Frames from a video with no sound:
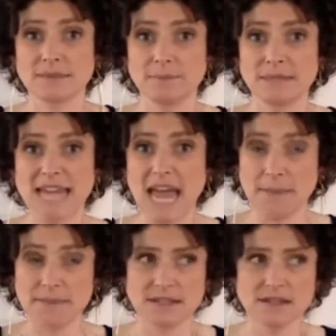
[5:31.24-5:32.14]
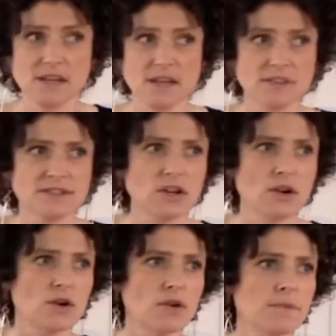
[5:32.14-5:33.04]
be tapped.
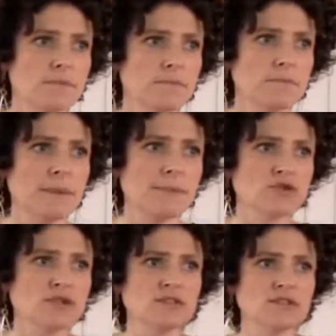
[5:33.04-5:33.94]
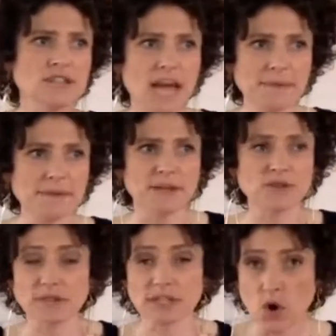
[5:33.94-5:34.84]
So maple trees are tapped by
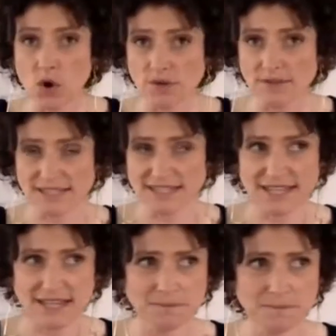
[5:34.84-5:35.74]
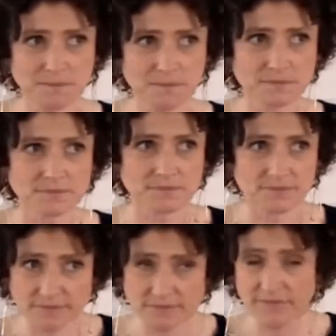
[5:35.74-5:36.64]
drilling holes into them,
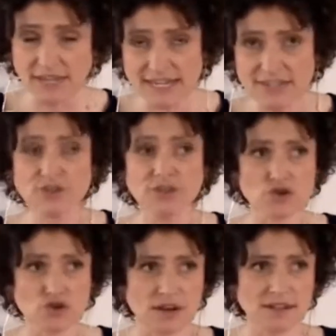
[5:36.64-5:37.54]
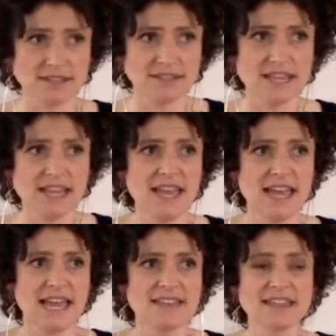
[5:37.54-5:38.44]
into the trunks,
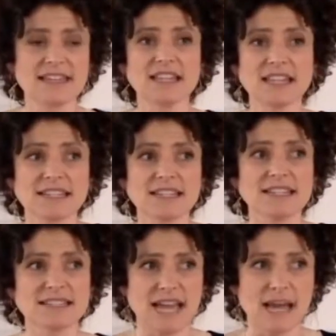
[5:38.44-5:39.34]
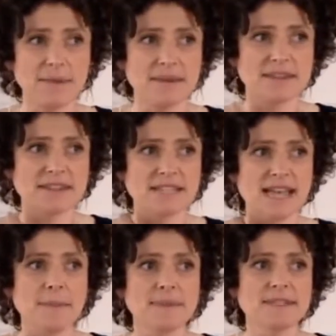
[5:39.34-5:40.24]
and then they collect the sap, and then the
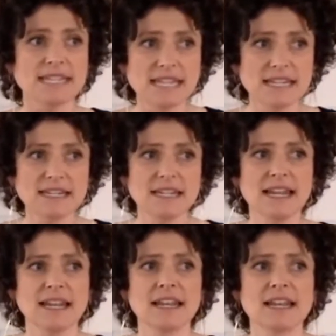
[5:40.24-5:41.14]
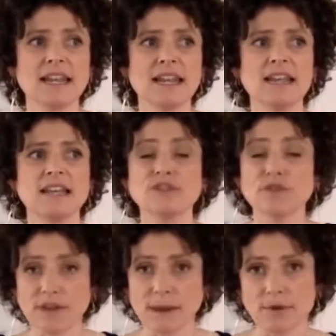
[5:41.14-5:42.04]
sap is heated and to
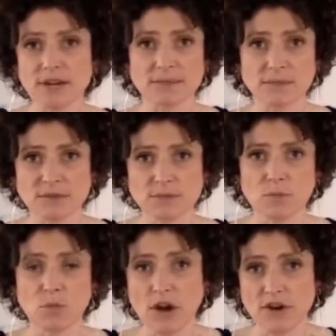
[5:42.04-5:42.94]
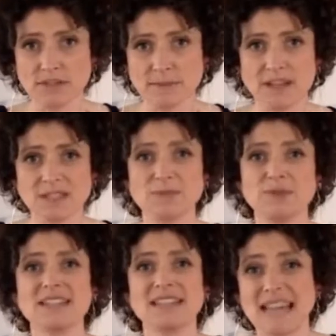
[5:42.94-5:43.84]
evaporate as much water as possible,
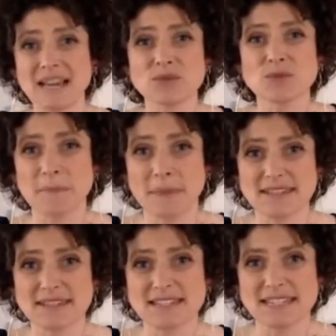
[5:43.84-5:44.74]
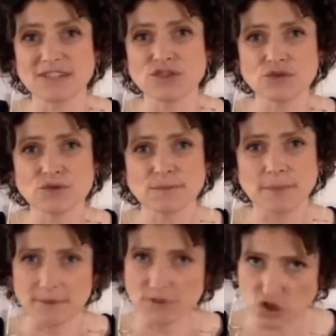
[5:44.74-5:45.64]
and then that's what makes it into
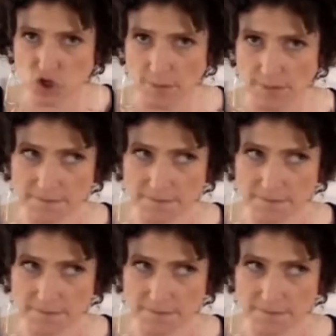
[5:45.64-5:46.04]
maple syrup.